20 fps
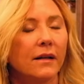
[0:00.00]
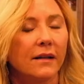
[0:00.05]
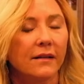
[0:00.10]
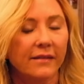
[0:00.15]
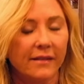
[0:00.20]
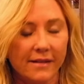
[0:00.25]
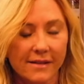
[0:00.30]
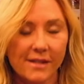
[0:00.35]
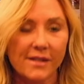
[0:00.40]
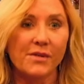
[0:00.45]

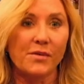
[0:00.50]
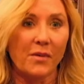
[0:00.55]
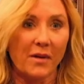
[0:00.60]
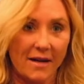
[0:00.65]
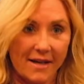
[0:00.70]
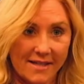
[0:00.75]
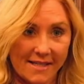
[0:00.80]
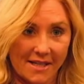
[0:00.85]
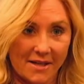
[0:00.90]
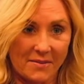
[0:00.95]
this is what
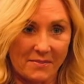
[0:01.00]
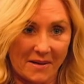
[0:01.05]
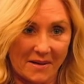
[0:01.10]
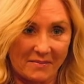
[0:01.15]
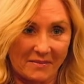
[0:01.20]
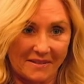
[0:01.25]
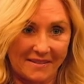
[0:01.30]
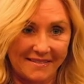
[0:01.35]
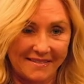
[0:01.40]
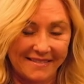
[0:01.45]
I tell
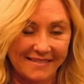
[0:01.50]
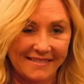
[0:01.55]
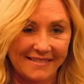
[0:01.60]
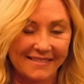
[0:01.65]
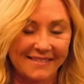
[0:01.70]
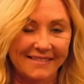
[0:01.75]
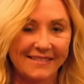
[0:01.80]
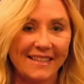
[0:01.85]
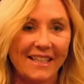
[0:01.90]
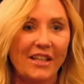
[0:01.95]
people
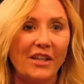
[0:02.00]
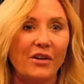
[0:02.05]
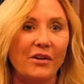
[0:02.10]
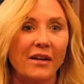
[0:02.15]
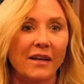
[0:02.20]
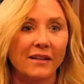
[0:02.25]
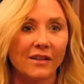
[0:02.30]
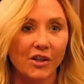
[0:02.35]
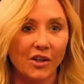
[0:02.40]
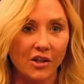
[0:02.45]
you
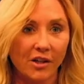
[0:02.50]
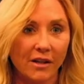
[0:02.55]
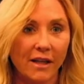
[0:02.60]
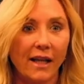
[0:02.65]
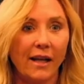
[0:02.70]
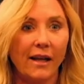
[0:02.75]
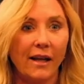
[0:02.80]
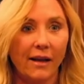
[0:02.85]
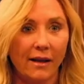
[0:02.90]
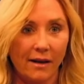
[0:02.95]
can learn
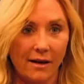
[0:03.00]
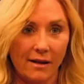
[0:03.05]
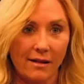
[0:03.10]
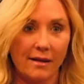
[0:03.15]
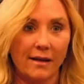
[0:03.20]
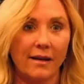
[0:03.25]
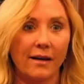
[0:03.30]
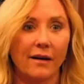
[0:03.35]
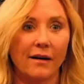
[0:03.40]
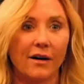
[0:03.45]

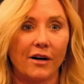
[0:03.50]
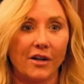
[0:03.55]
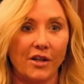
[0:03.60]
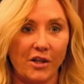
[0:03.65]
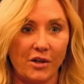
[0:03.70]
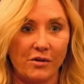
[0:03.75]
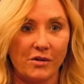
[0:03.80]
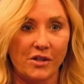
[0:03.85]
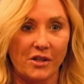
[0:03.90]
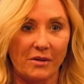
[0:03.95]
anything on
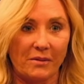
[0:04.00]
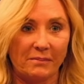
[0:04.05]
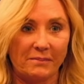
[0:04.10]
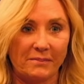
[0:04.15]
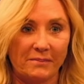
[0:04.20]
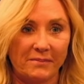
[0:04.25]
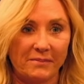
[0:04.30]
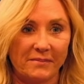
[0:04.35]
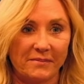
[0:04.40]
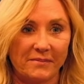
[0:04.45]
YouTube.
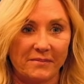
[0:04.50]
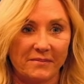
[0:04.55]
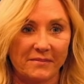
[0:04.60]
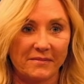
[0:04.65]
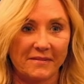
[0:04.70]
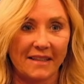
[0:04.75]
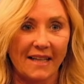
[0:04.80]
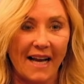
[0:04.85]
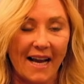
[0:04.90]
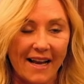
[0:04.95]
Mm-hmm.
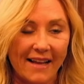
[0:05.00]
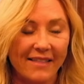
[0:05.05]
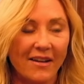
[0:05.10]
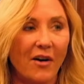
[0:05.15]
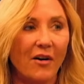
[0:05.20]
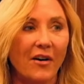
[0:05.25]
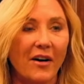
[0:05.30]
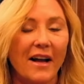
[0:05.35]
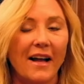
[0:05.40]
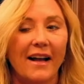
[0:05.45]
And,
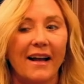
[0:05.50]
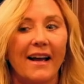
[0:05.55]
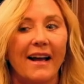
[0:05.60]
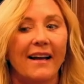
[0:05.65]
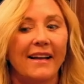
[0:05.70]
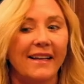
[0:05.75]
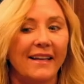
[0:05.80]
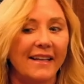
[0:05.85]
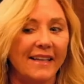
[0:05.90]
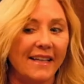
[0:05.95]
uh,
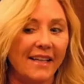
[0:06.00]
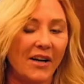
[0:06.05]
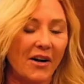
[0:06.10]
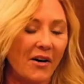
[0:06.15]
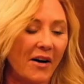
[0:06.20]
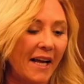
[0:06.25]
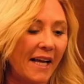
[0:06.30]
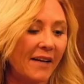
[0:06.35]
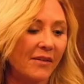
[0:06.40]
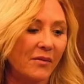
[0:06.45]
you
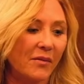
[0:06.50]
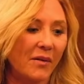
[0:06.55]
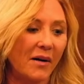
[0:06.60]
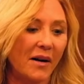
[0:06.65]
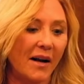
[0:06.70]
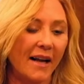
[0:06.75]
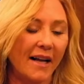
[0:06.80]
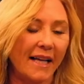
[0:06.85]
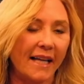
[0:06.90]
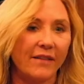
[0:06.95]
know, it,
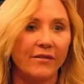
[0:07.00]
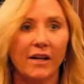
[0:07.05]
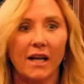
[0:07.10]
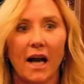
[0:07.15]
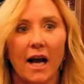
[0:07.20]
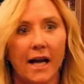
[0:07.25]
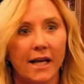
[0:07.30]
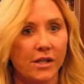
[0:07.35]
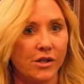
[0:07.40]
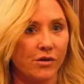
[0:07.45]
even
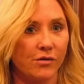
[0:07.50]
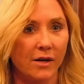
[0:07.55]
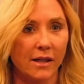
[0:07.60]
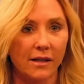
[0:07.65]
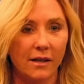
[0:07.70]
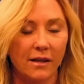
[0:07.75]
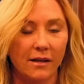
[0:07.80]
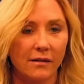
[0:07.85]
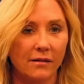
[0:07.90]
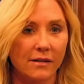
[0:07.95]
I do
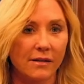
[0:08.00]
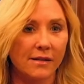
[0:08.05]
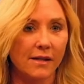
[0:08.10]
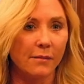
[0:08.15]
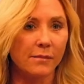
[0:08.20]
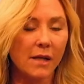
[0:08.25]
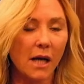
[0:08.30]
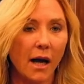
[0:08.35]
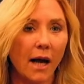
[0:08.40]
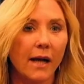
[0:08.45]
it.
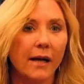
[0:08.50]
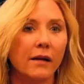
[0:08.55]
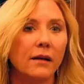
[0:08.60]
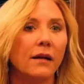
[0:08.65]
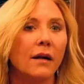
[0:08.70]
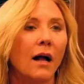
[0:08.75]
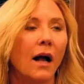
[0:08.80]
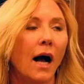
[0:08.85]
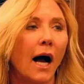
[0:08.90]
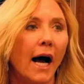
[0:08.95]
Sometimes I,
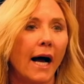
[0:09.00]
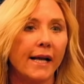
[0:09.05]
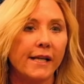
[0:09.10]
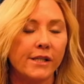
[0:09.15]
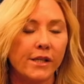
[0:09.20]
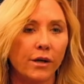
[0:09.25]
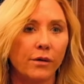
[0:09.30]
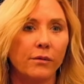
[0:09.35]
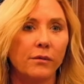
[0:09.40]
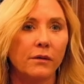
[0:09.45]
I
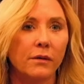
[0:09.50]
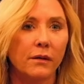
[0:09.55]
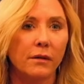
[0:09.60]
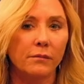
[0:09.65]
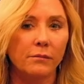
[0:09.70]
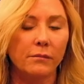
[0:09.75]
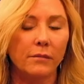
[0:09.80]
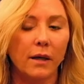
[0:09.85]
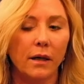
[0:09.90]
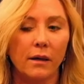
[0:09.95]
don't
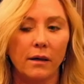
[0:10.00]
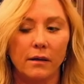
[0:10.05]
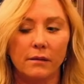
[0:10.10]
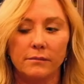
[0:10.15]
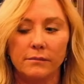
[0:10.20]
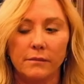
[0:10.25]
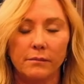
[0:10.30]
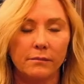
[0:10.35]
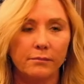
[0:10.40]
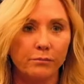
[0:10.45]

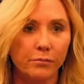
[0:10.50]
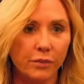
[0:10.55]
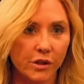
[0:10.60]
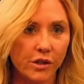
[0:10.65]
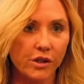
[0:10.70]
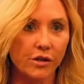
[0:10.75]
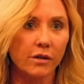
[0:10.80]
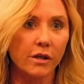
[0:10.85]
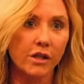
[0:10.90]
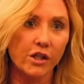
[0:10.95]
um,
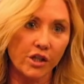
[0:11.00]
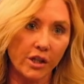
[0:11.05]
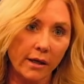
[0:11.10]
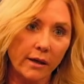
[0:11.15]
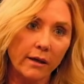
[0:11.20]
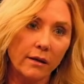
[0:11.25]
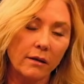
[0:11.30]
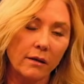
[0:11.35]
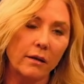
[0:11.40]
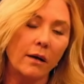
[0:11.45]
butcher a
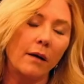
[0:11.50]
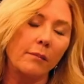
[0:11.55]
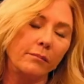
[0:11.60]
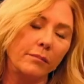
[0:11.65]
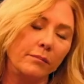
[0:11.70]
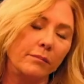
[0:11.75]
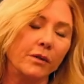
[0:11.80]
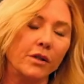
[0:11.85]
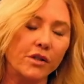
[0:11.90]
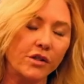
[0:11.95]
chicken,
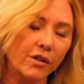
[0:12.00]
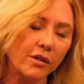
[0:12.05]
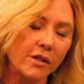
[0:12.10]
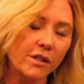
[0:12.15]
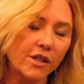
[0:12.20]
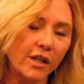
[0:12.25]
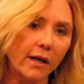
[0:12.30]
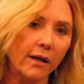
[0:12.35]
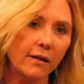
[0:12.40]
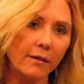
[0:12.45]
not butcher a
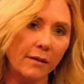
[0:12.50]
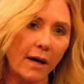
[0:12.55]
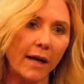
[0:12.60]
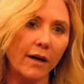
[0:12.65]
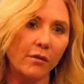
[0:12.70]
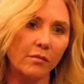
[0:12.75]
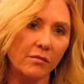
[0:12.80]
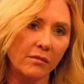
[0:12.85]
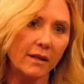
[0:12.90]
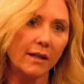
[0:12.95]
chicken, I
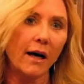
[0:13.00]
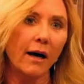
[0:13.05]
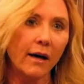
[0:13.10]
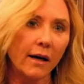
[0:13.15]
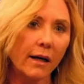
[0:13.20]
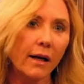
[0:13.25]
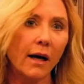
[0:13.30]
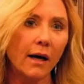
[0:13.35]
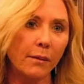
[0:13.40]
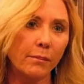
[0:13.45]
don't
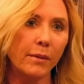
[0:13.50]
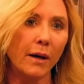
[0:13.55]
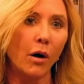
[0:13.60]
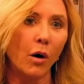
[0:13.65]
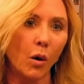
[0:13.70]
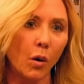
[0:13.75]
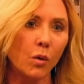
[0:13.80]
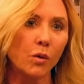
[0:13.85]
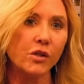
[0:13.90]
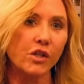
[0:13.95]
cut up a
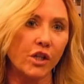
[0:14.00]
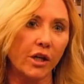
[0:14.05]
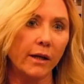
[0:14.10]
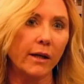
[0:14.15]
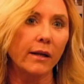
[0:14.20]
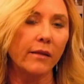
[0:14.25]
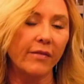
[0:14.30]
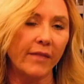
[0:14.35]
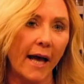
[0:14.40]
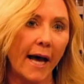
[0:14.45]
whole
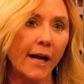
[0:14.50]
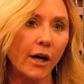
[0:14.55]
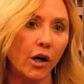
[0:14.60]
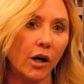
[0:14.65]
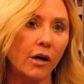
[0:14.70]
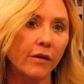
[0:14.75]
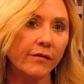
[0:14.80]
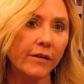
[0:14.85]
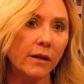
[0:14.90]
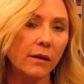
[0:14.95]
chicken that
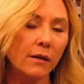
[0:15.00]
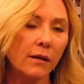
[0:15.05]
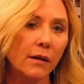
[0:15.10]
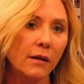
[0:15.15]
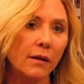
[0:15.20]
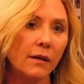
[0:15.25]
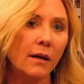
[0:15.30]
often.